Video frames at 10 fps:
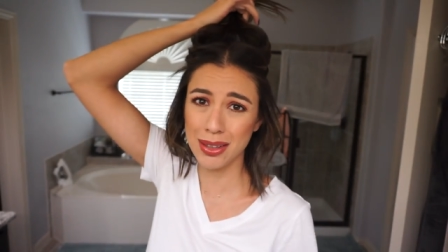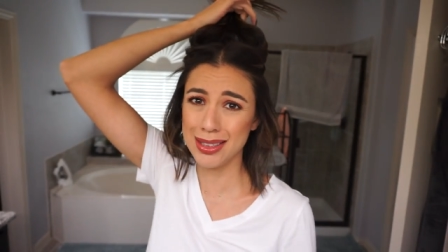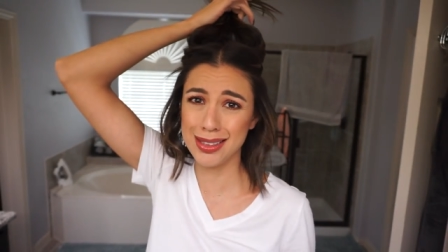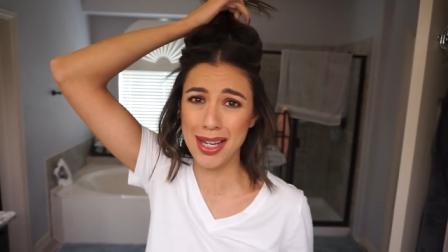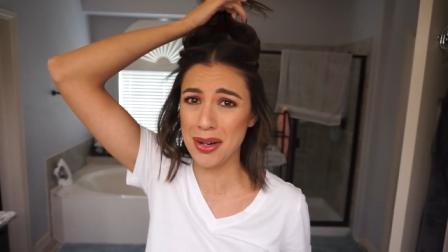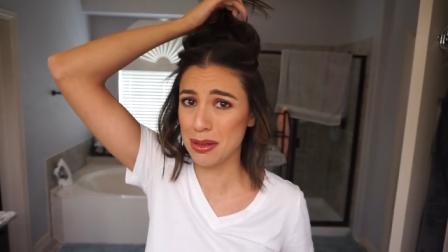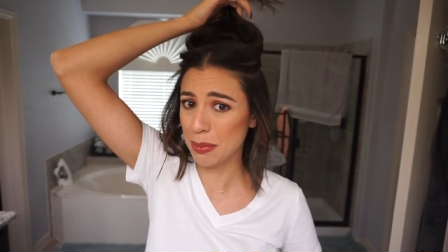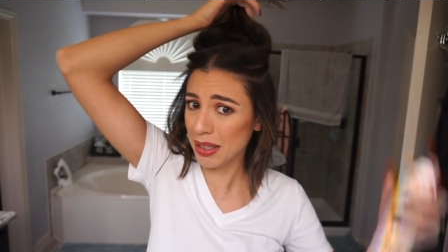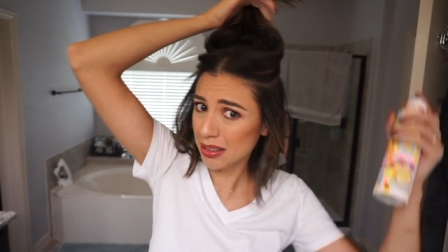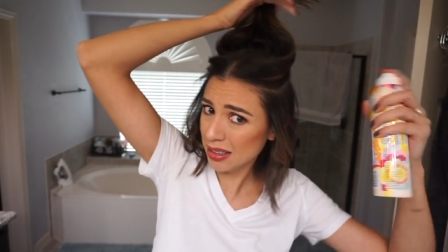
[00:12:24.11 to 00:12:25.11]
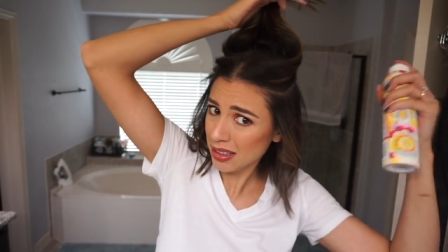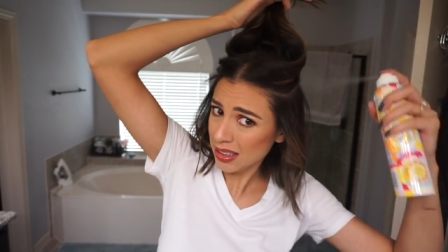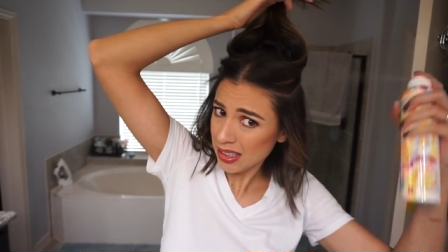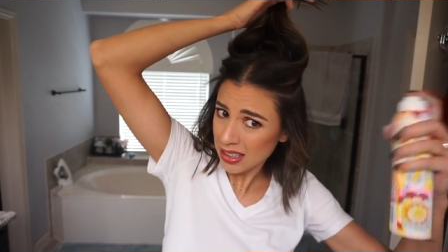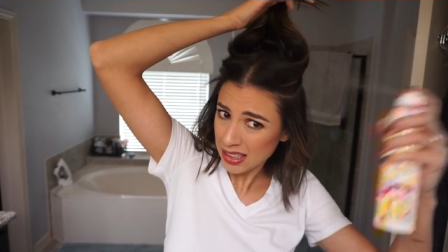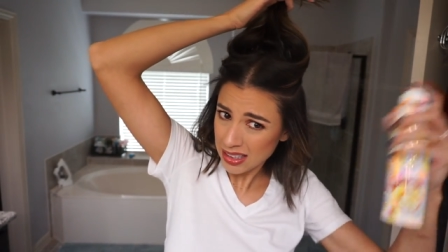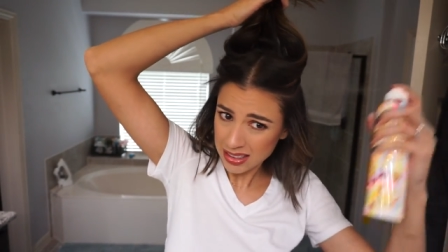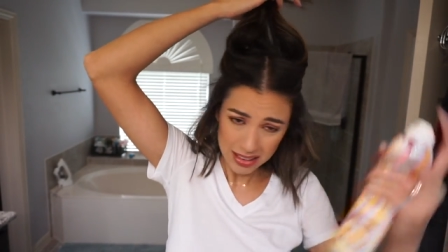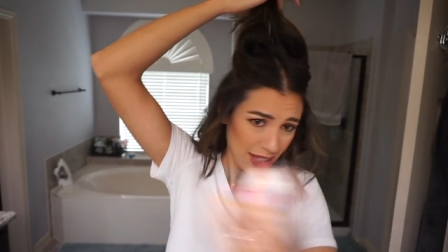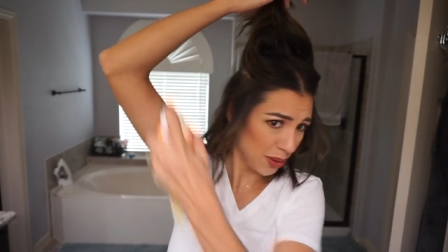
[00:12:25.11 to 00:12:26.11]
you guys, it's hairspray.
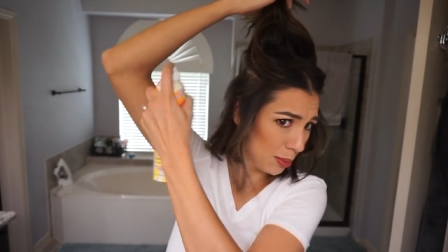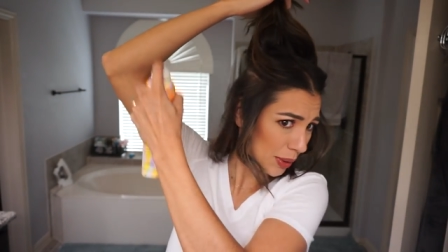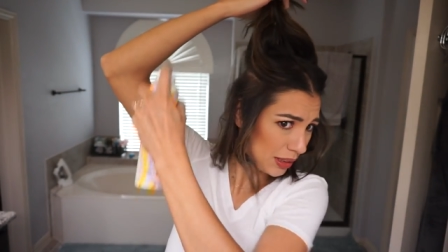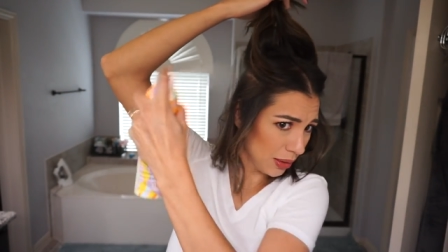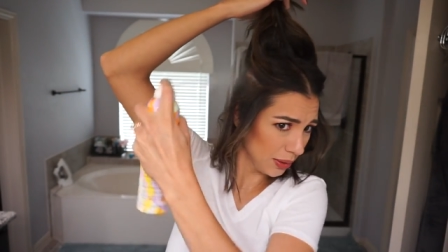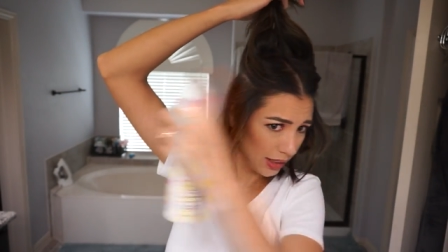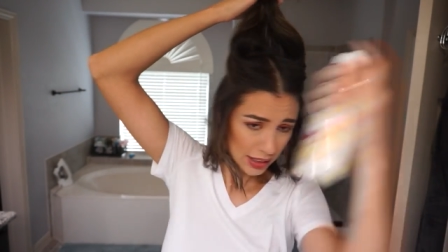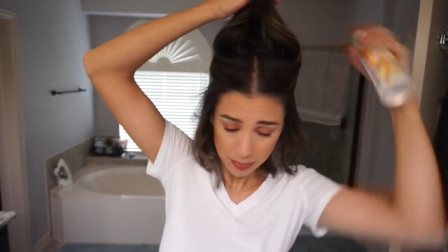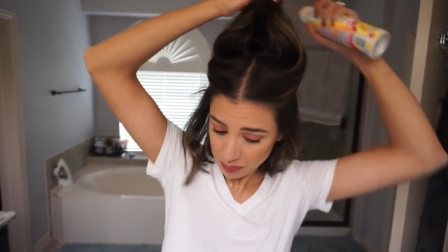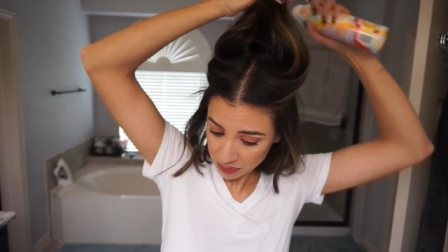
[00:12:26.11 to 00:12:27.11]
It's hairspray so good.